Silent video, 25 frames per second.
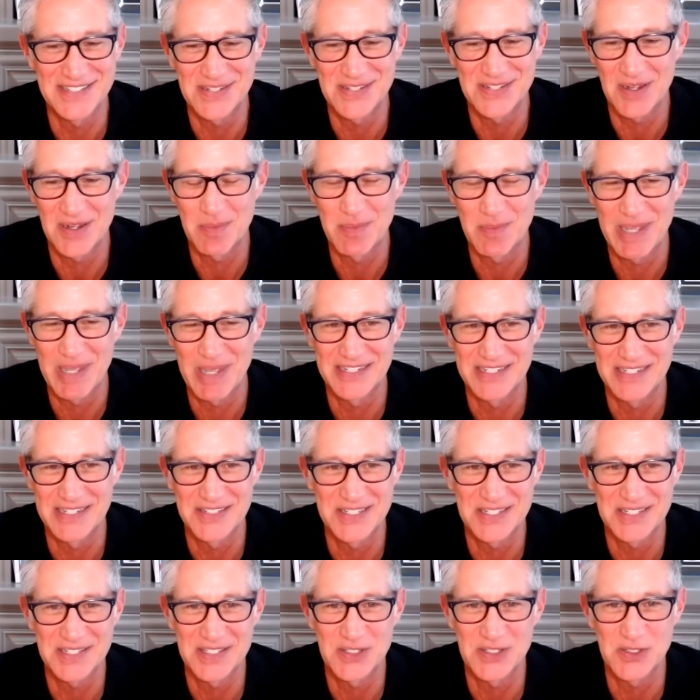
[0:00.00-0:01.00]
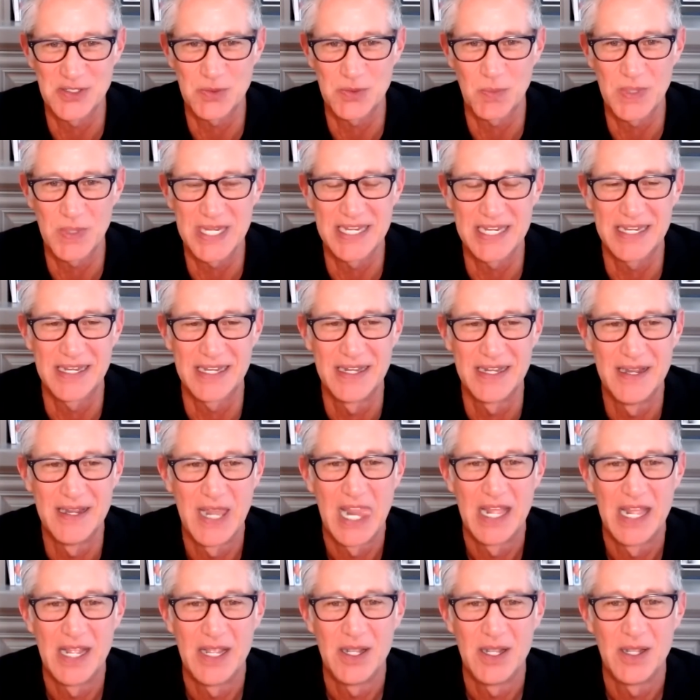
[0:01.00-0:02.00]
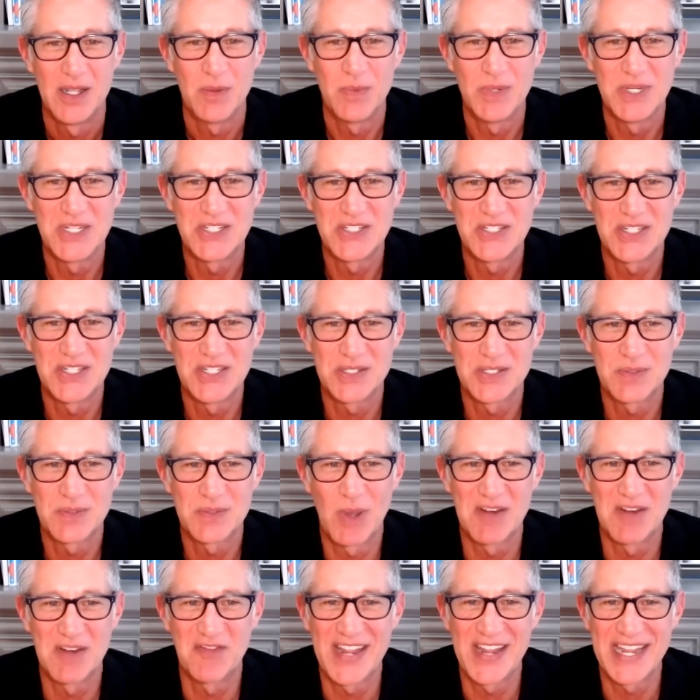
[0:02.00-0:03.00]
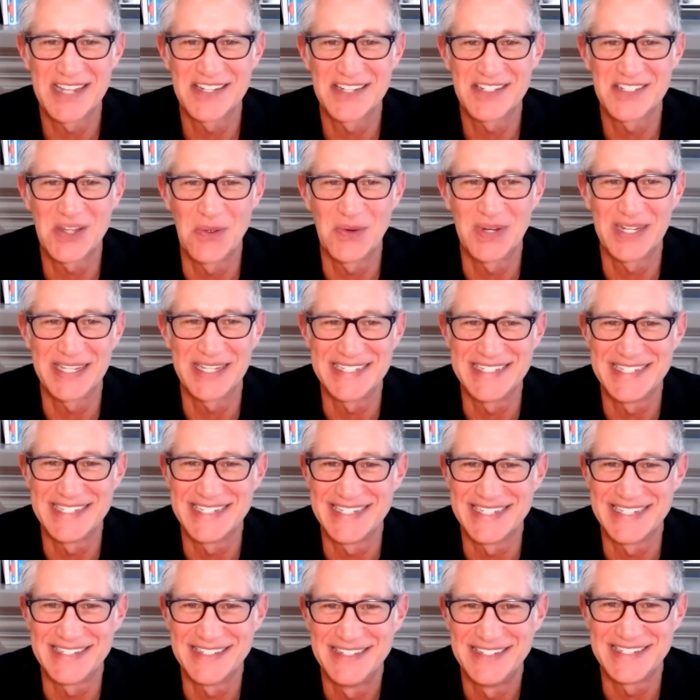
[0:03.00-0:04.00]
talk about it just this week, which is what Fans Only did